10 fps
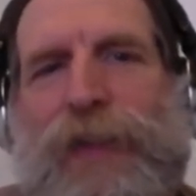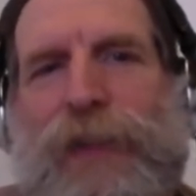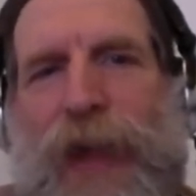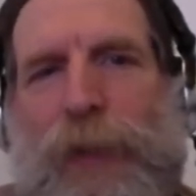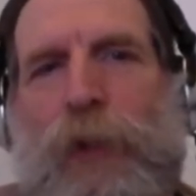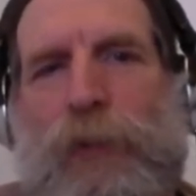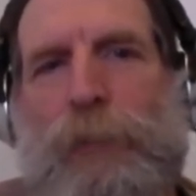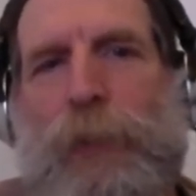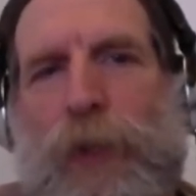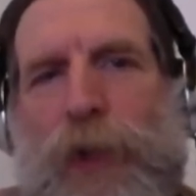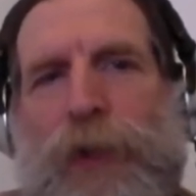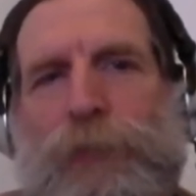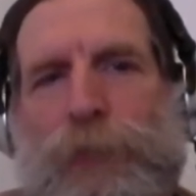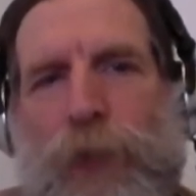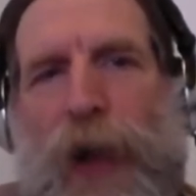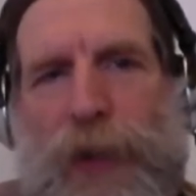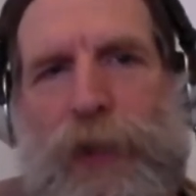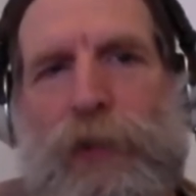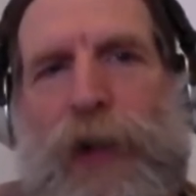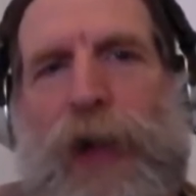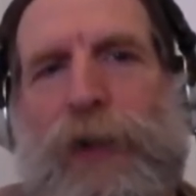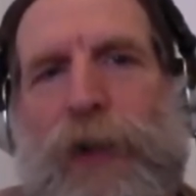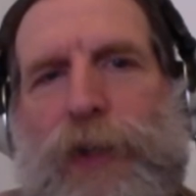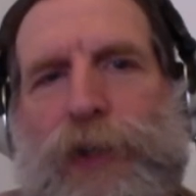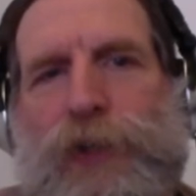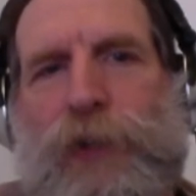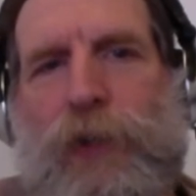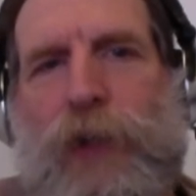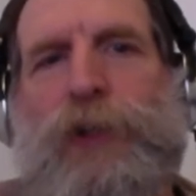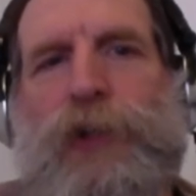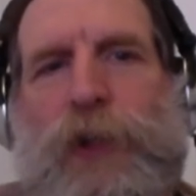they were reporting on the ground on these stories,